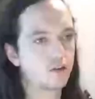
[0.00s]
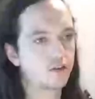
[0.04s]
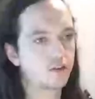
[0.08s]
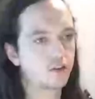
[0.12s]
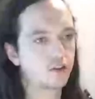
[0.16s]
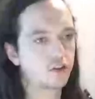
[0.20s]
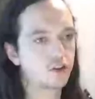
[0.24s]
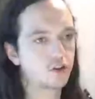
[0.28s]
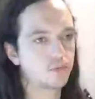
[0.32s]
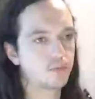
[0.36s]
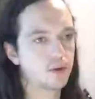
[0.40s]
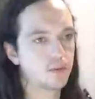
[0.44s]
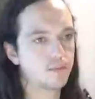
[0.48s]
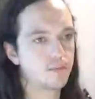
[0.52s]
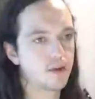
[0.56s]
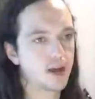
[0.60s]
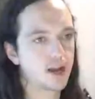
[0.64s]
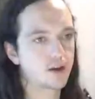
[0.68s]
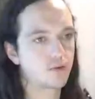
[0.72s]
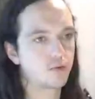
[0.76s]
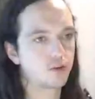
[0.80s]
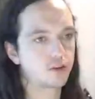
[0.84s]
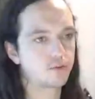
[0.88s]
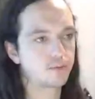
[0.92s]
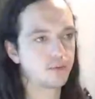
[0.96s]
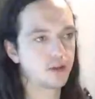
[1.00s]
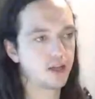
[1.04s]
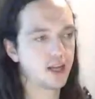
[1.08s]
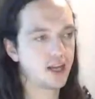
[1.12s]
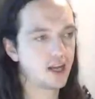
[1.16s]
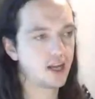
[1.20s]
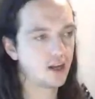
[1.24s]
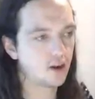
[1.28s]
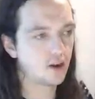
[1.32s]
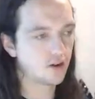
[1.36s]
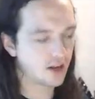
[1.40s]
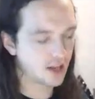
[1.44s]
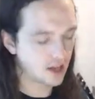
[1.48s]
So you should be back with me
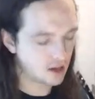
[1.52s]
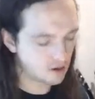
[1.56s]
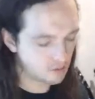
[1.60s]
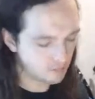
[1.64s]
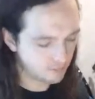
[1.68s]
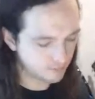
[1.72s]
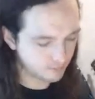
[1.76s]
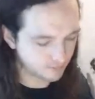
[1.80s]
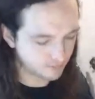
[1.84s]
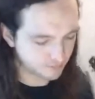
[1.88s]
here now.